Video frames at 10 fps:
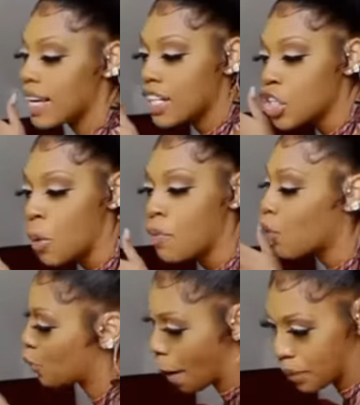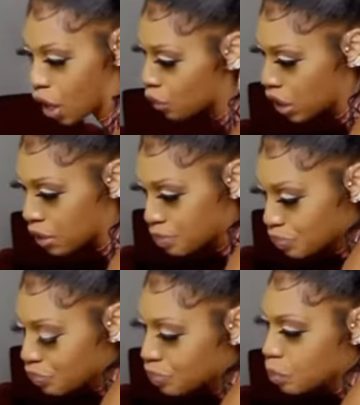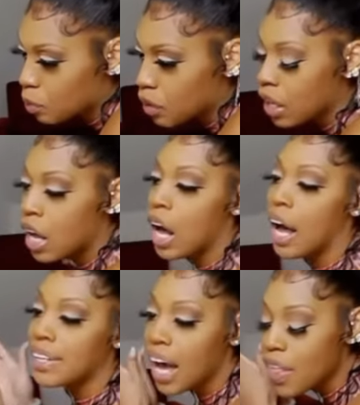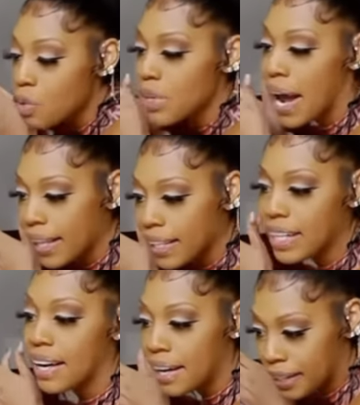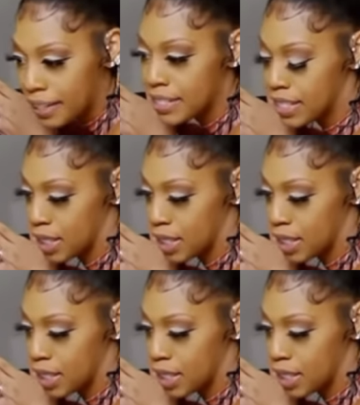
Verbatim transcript: get into it before we wrap it on up. Another reality is